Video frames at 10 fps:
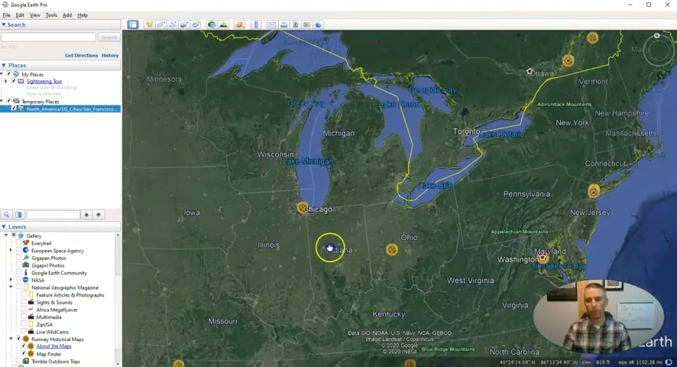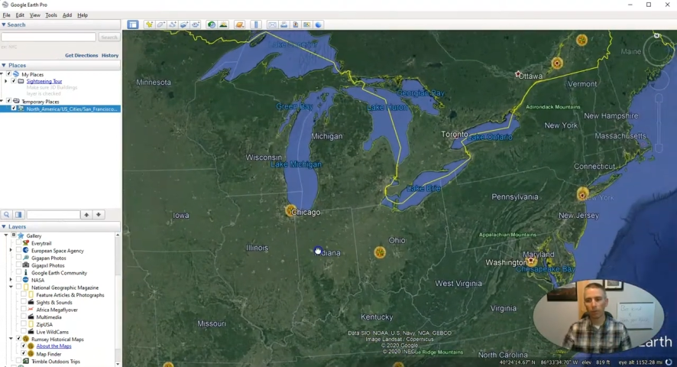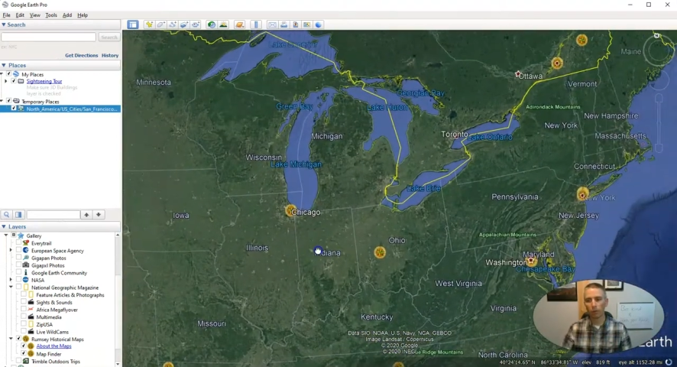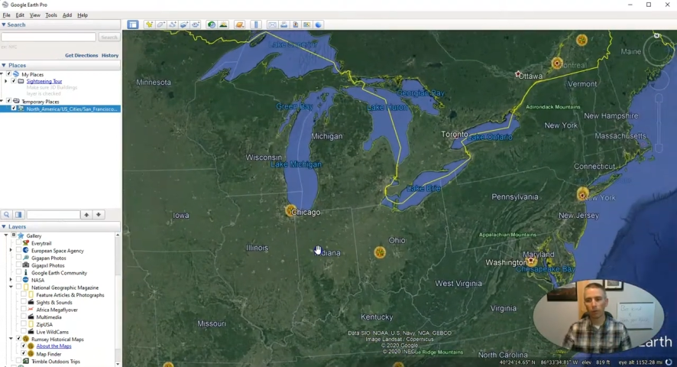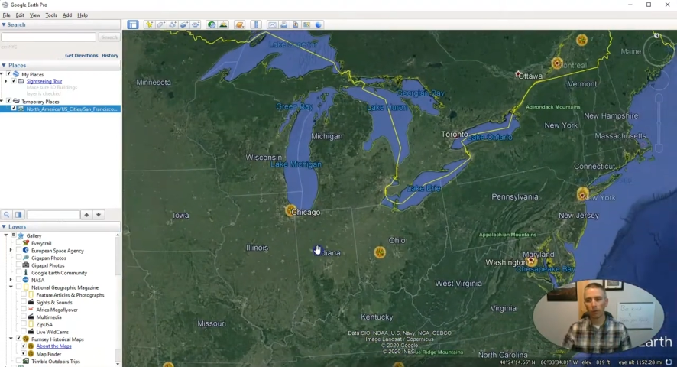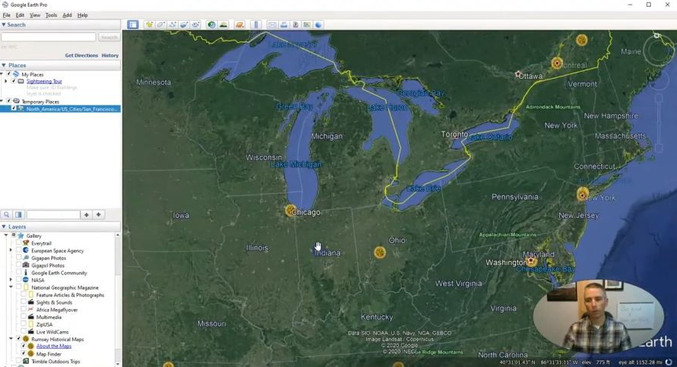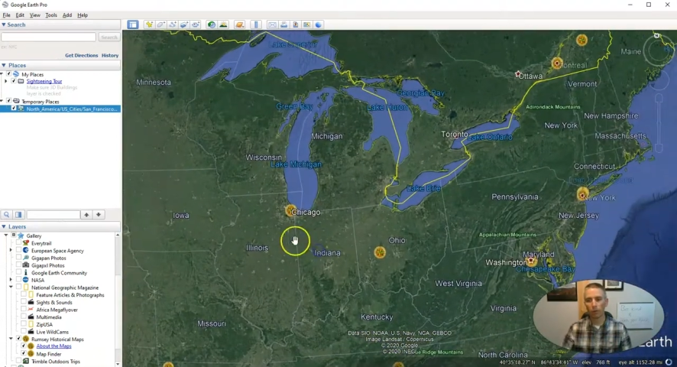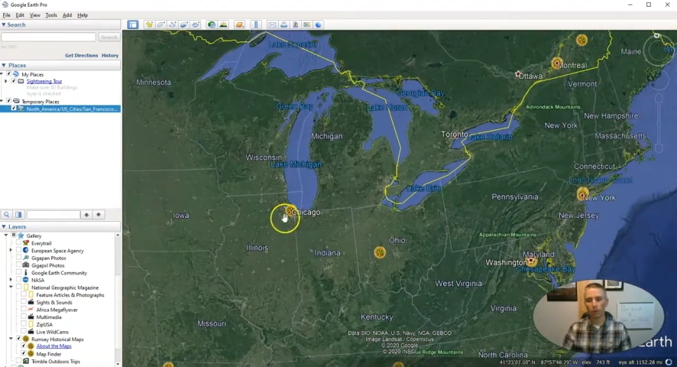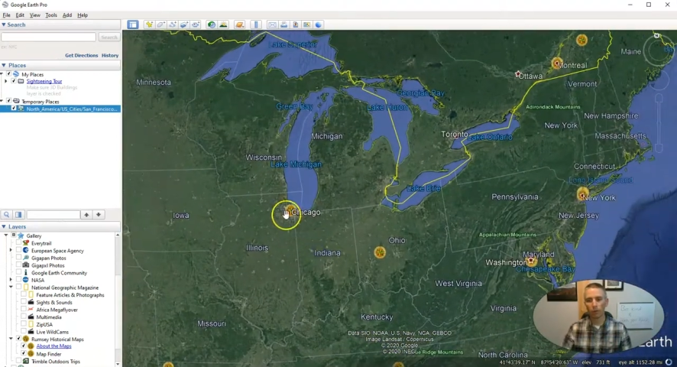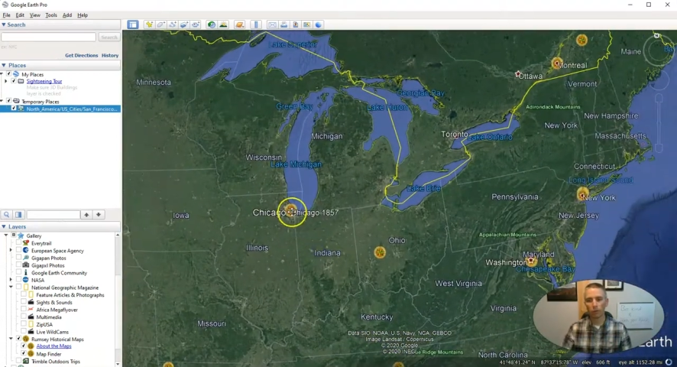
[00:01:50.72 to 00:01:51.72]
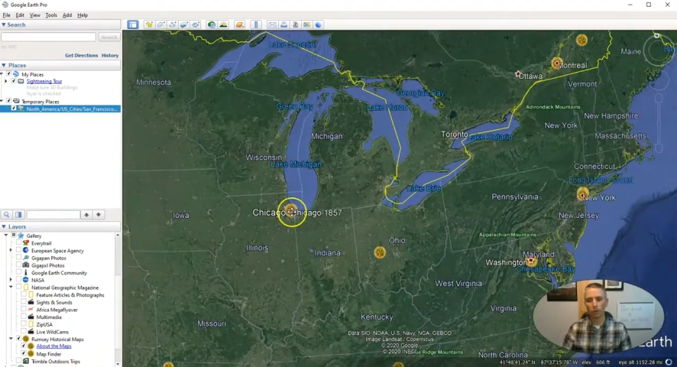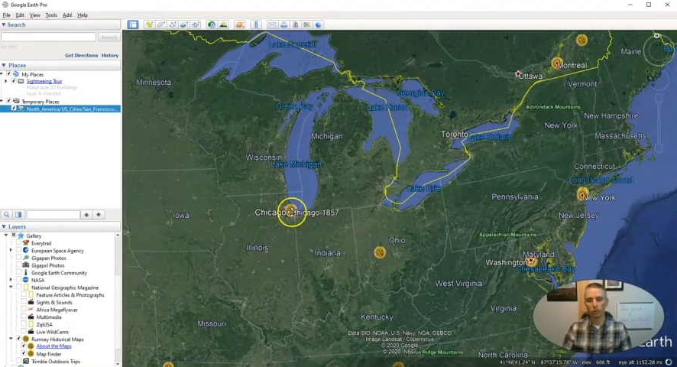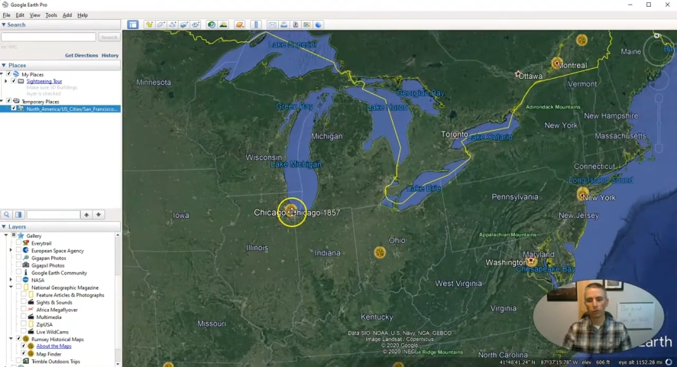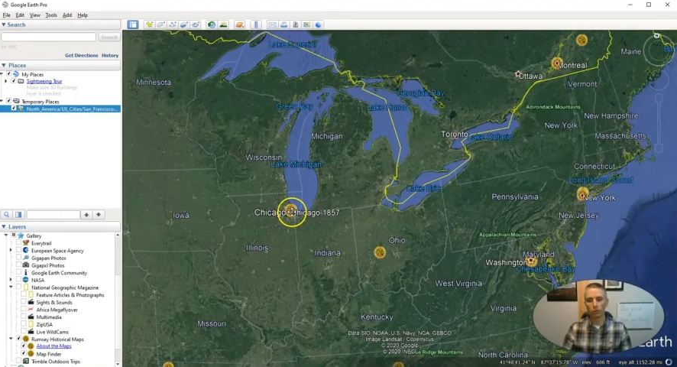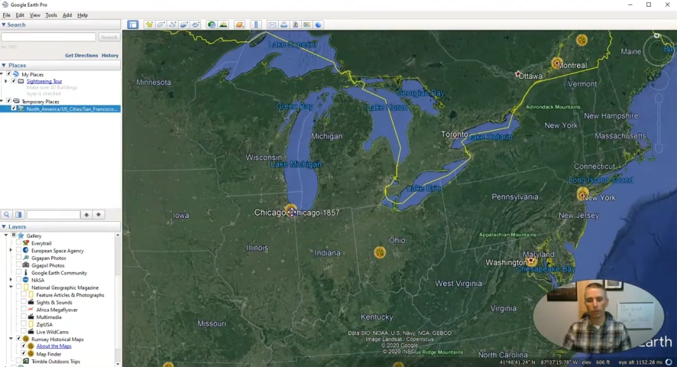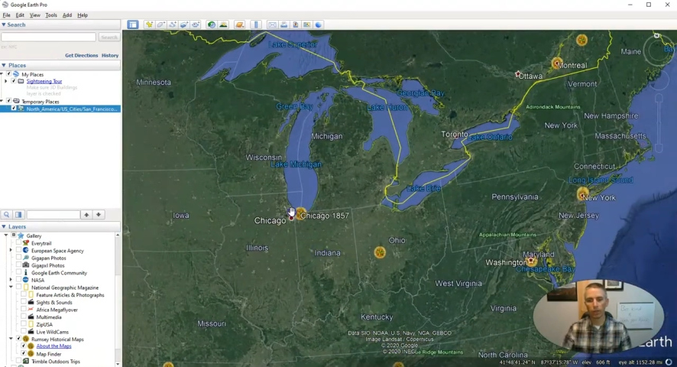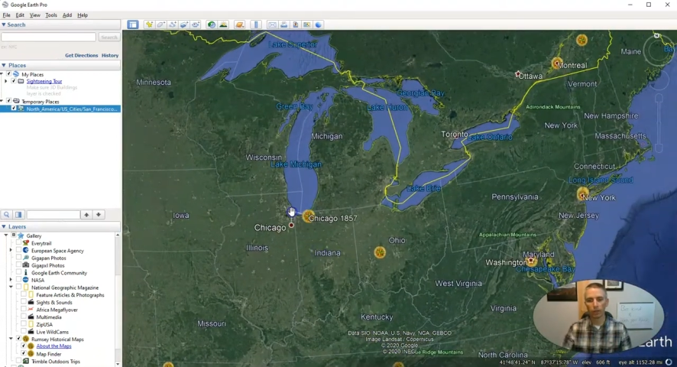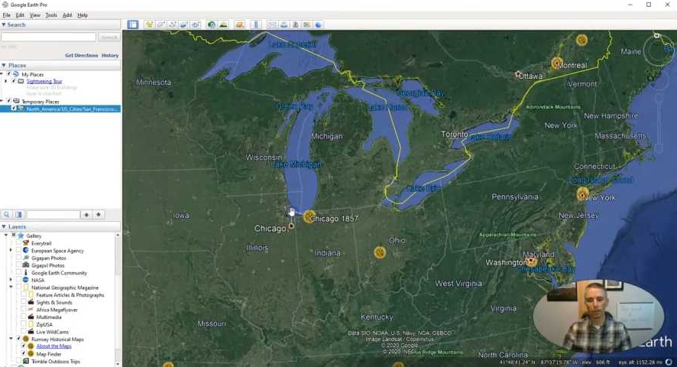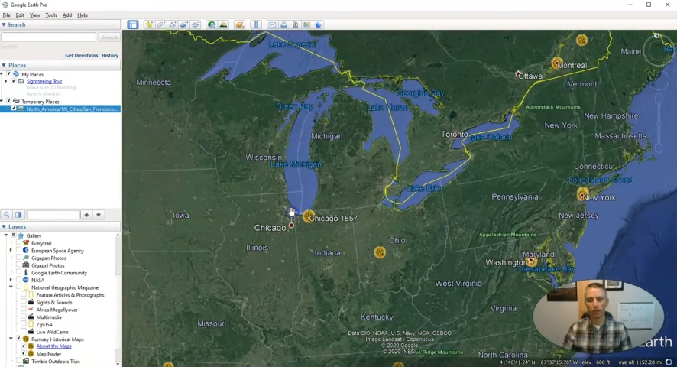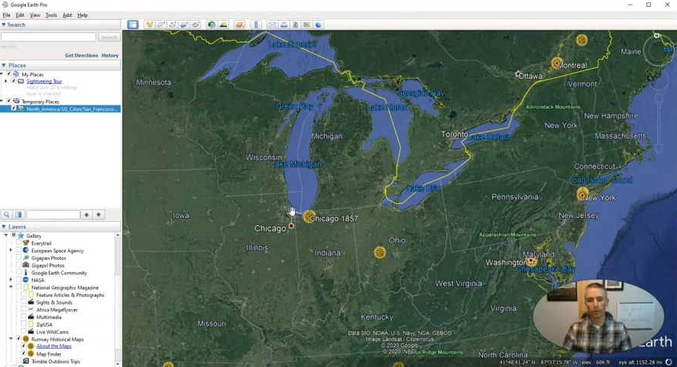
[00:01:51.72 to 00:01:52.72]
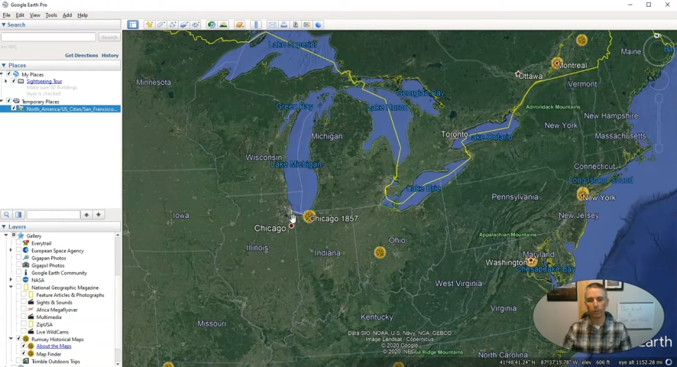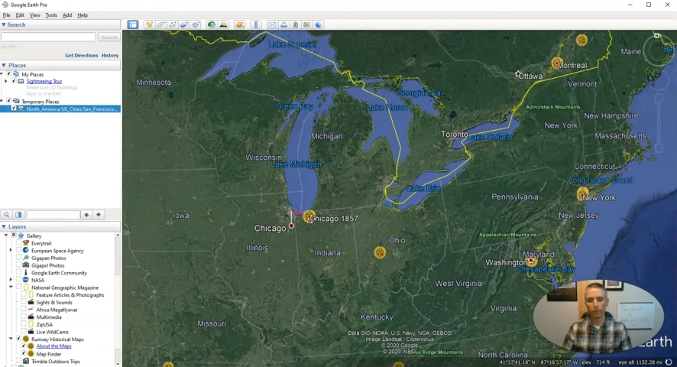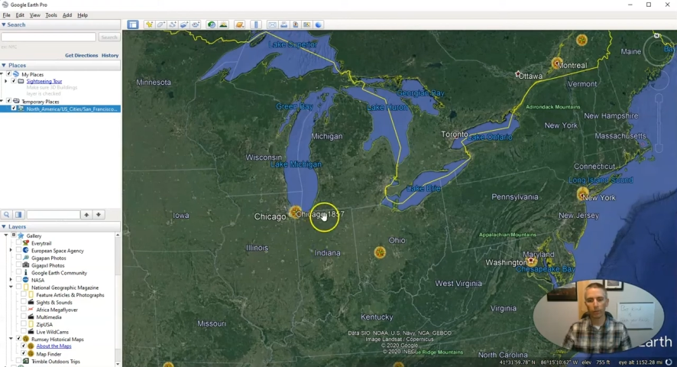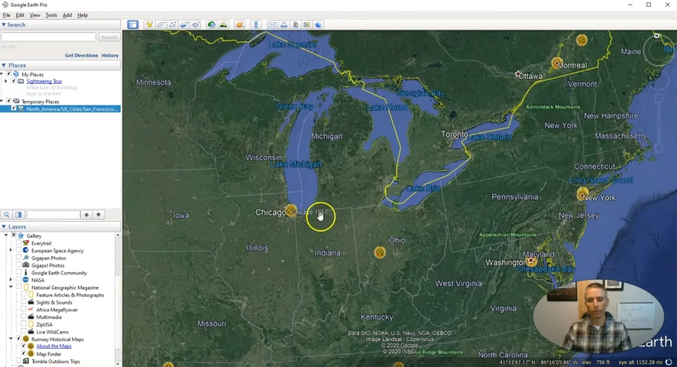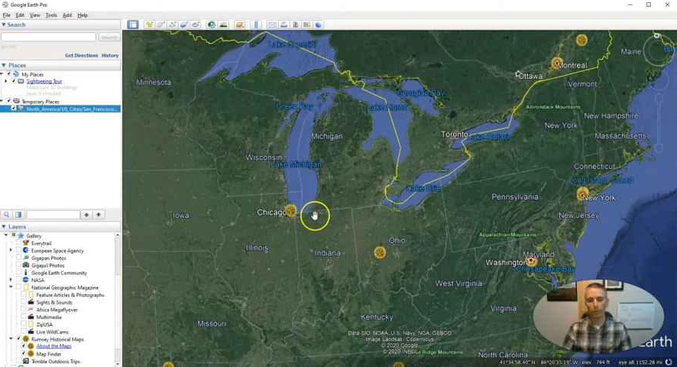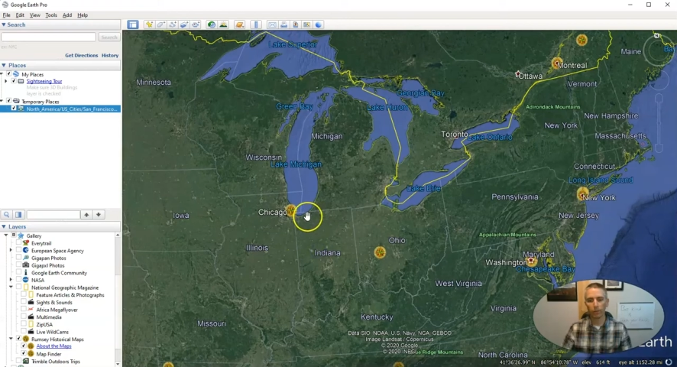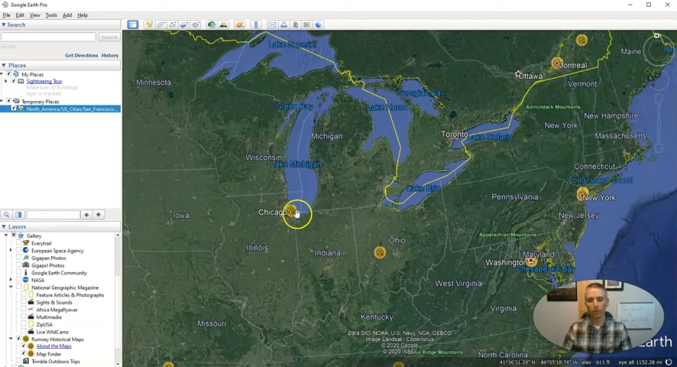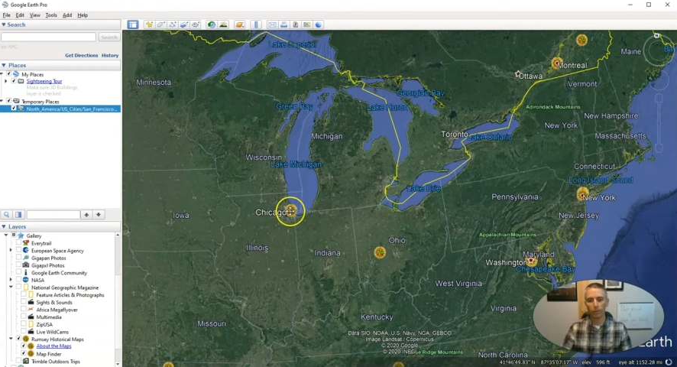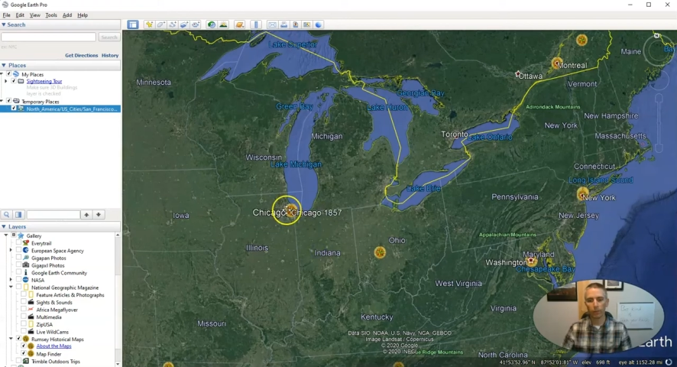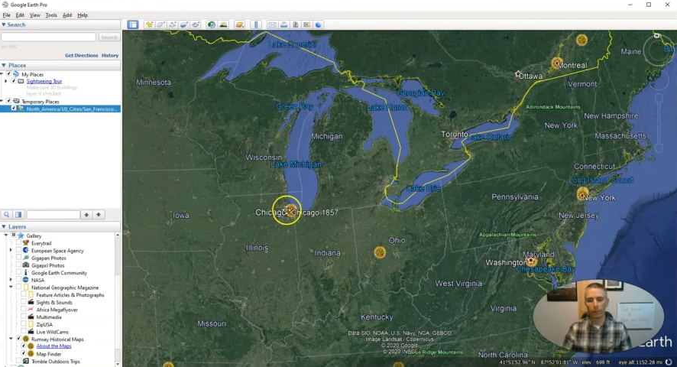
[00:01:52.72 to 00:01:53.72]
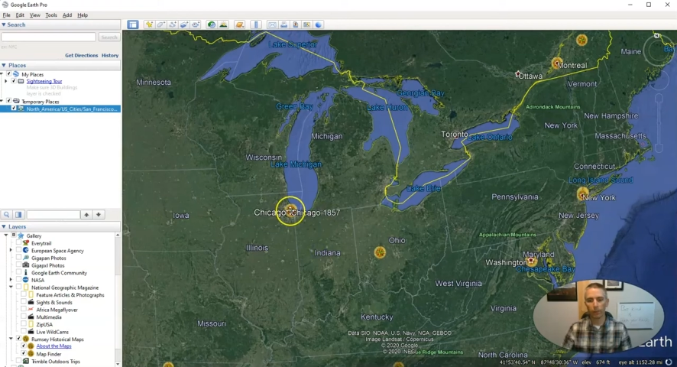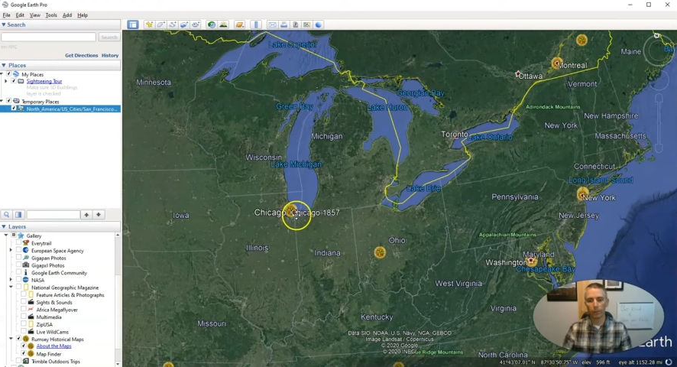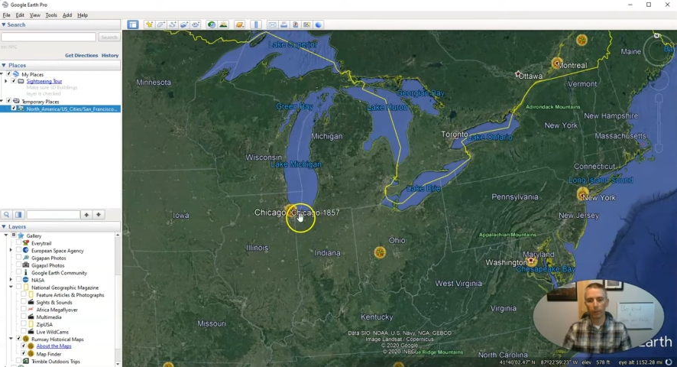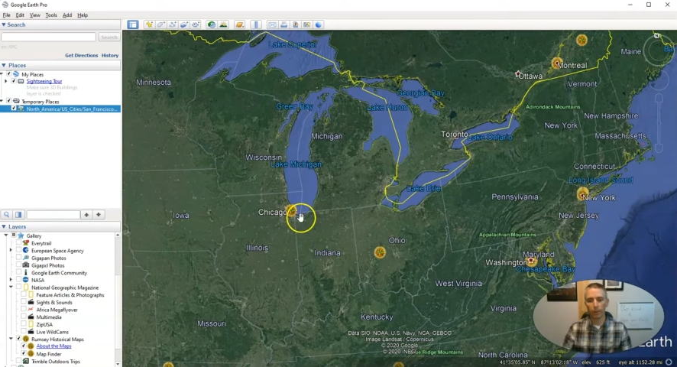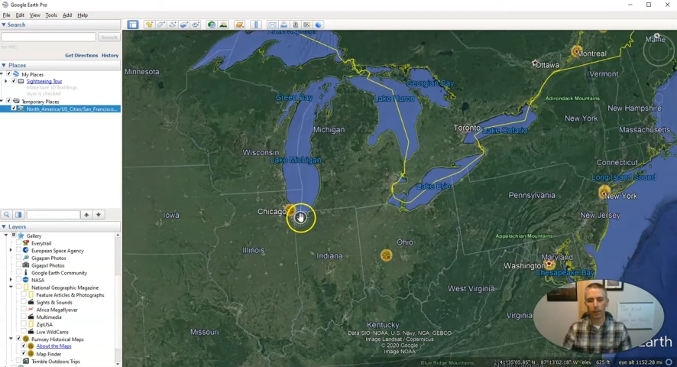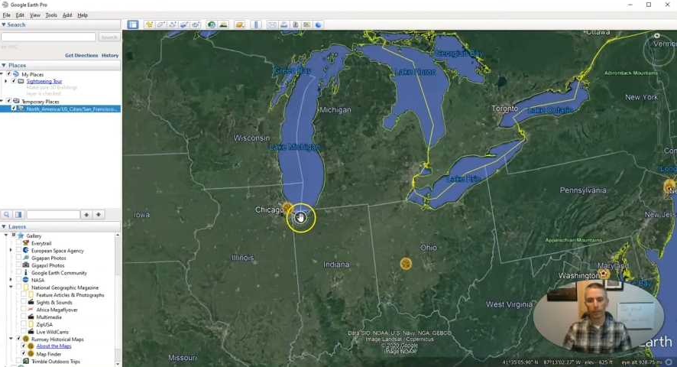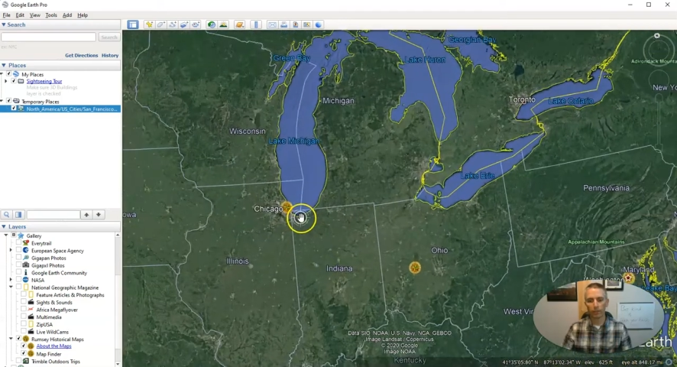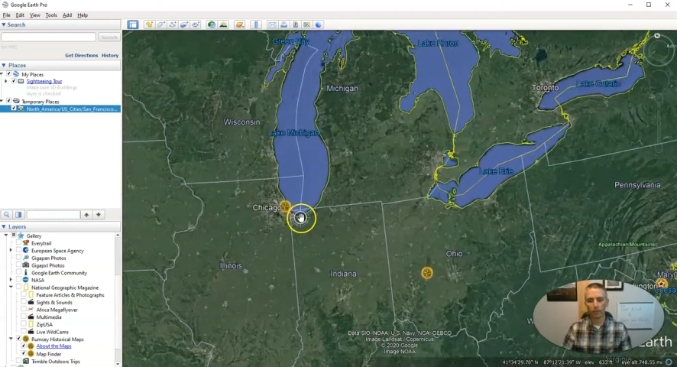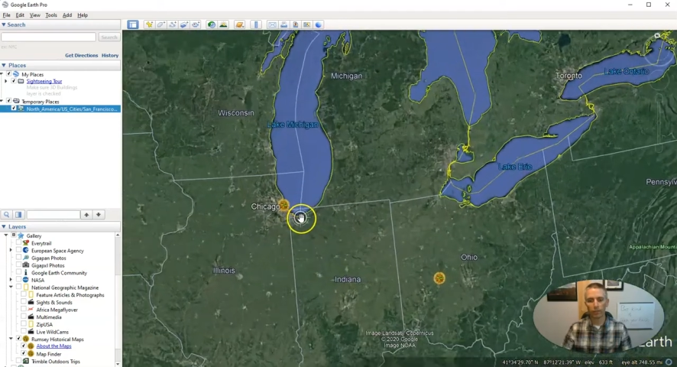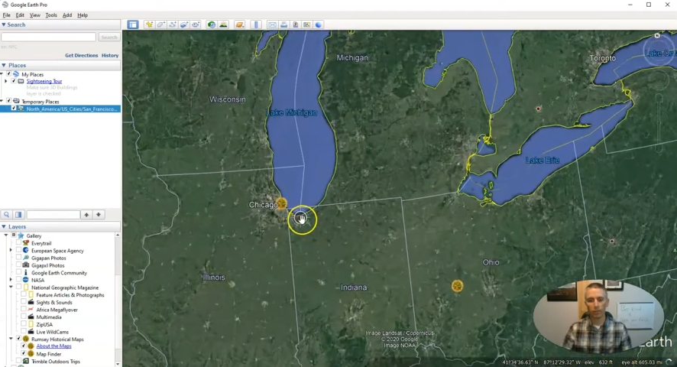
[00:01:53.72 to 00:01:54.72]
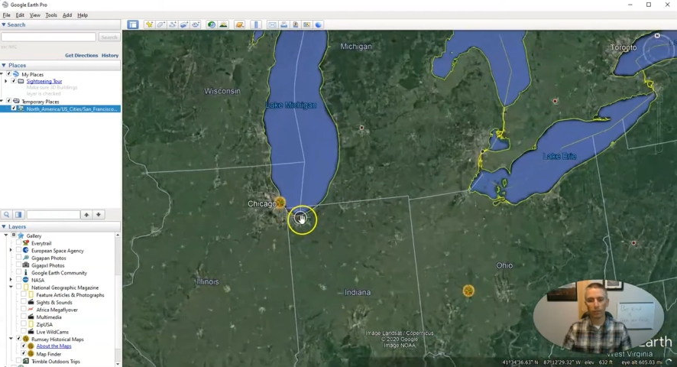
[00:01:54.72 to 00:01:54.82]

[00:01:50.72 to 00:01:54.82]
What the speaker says: No face is visible, so there are no lips to read.